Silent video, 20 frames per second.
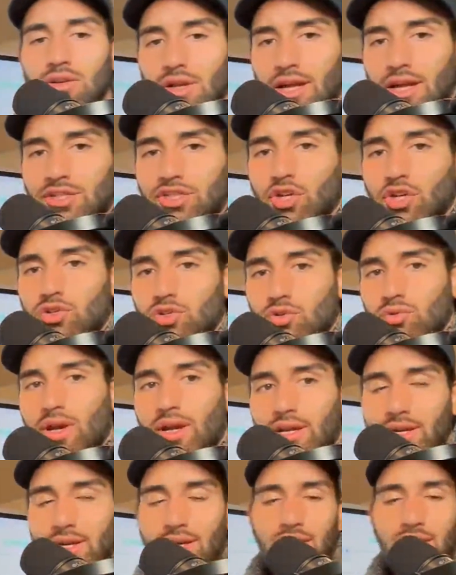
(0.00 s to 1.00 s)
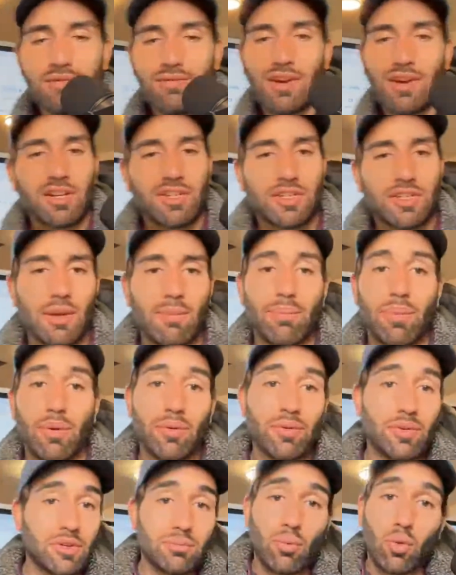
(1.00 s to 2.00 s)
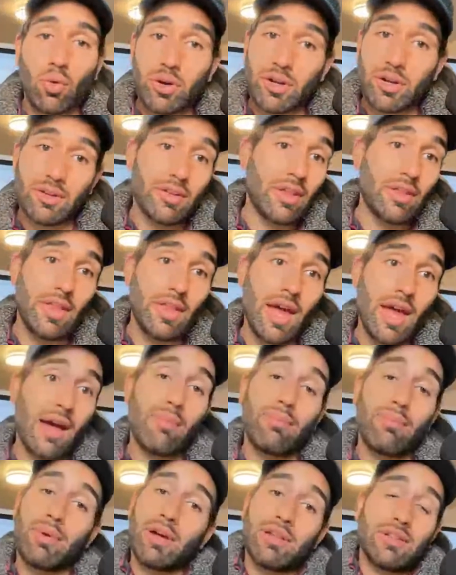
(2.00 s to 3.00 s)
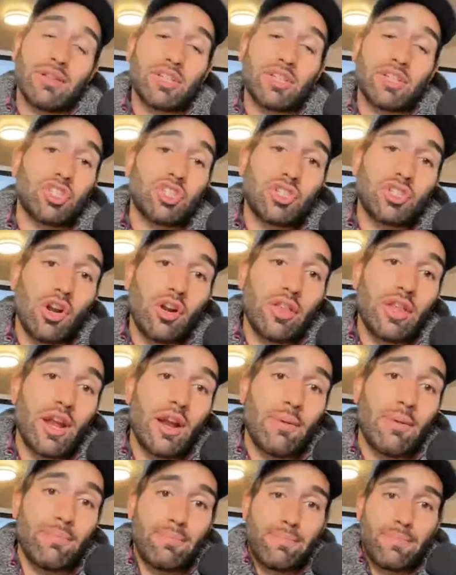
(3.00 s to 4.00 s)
I showed you right here. Very simple. There's more than that, but let's just start there.